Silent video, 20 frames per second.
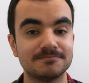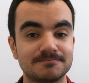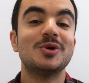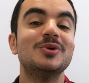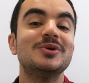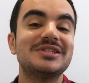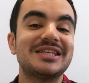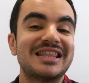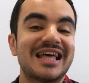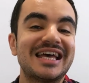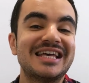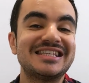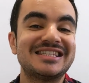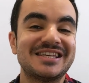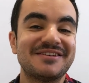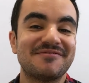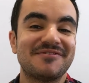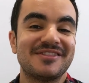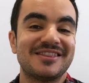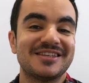Cool, so that is
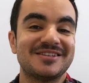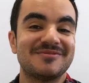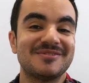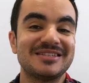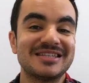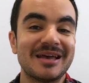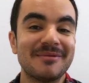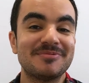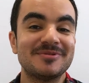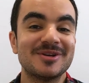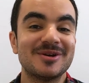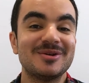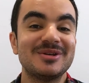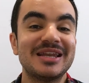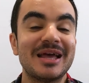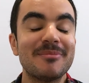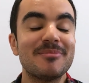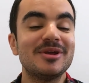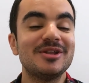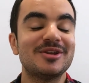it for this week's episode.
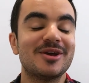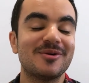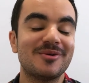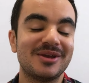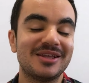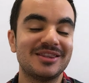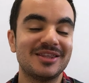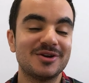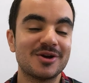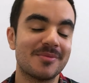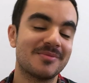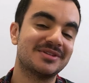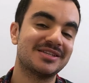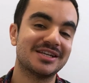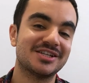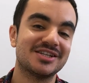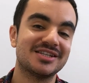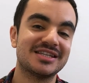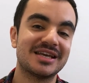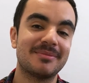Let me know in the comment
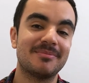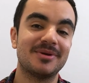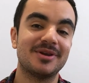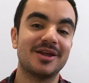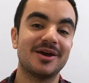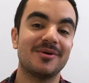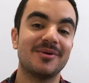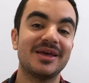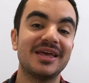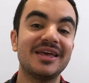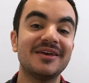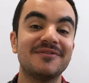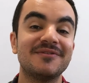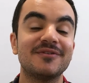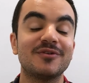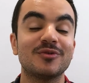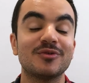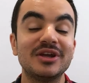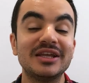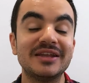section down below if
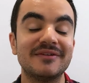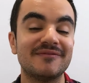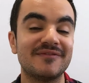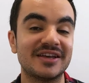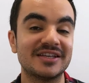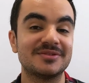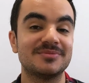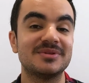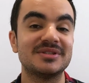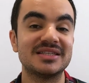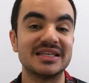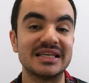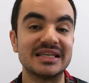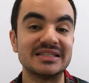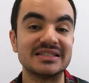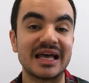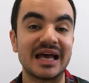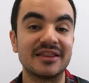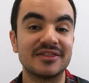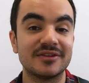green investments
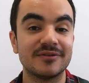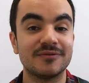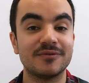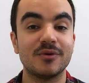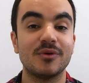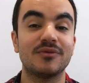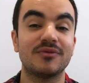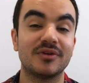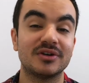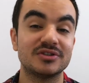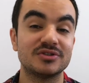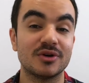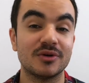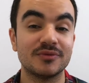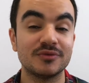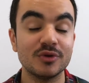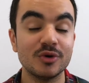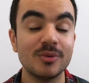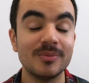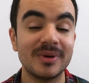is at the forefront
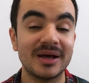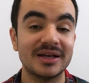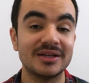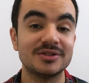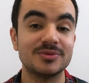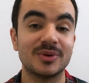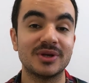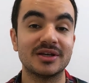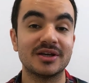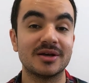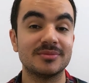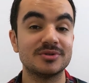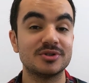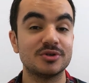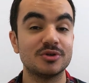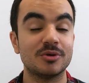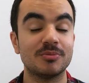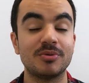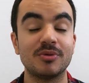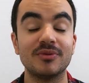of your mind when it comes
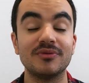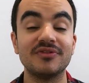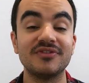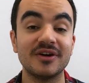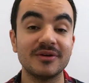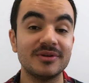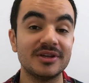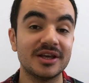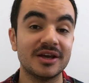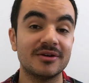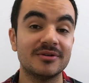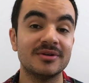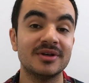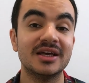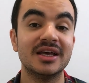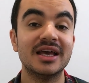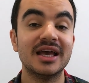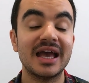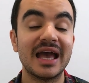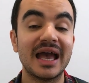to your portfolio,
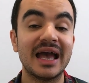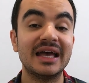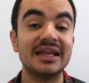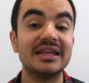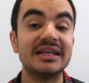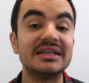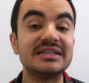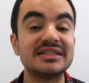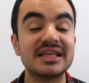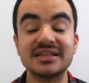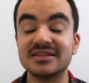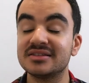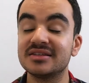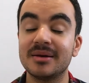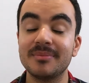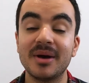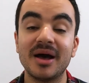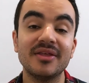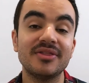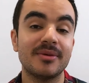and is there
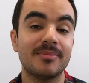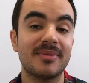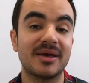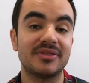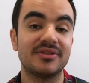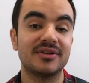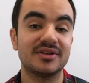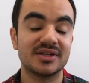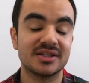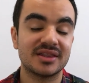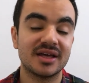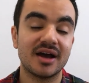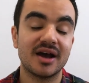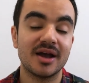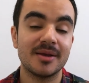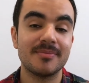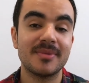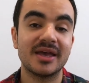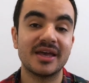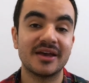some other method that
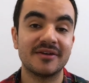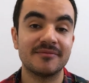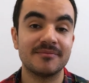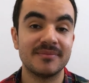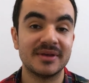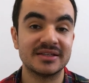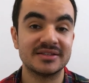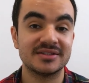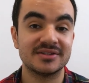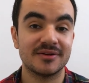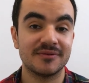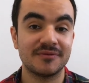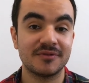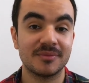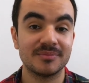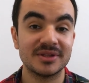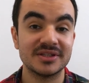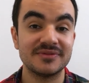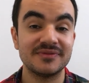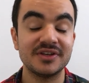I may have missed
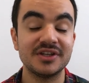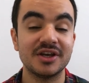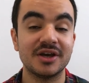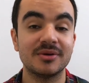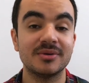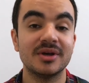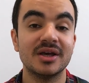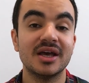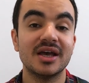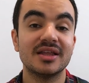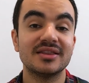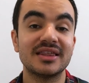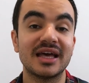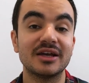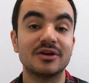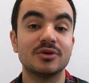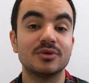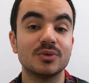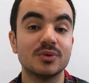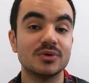from this video
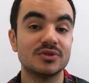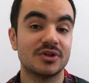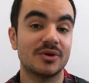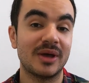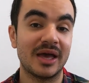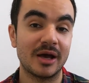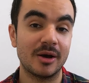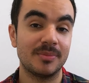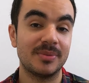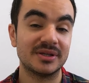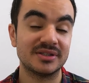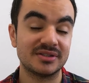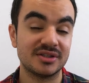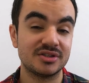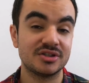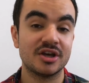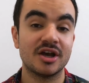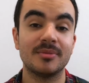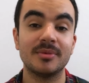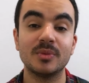that could also help us
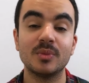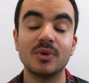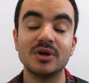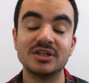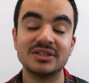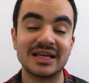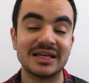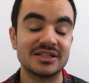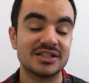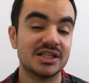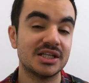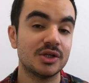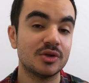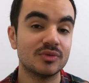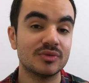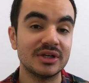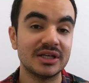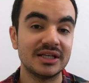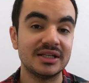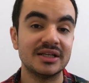determine what is actually
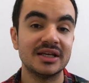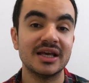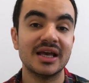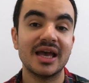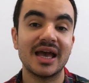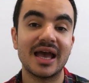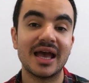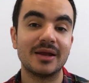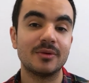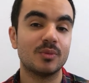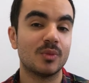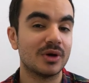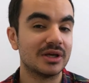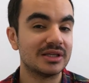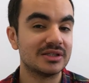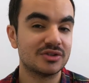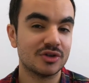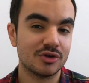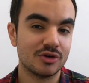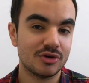green and what
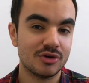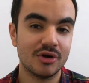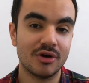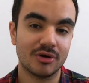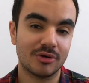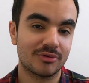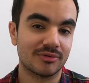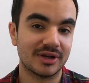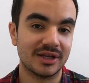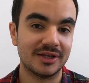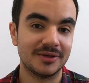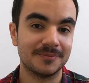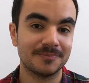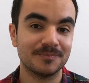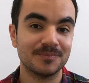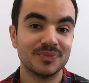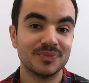is not green.